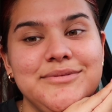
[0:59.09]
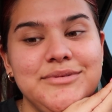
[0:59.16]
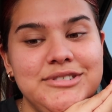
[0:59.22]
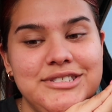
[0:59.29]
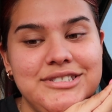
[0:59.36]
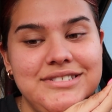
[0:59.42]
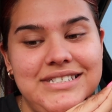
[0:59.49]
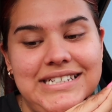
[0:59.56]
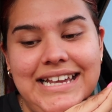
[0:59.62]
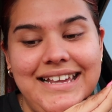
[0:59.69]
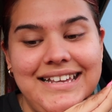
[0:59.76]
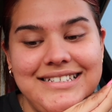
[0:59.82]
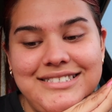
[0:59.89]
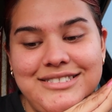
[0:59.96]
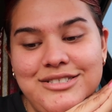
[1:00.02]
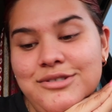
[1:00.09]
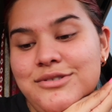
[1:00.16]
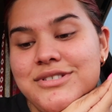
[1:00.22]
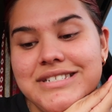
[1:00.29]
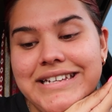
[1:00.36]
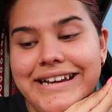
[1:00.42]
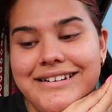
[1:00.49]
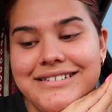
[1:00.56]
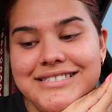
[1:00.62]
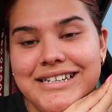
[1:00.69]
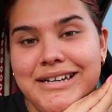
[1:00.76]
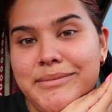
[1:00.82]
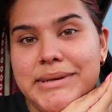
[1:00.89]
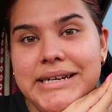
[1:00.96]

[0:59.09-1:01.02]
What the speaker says: was, I guess, too scared to come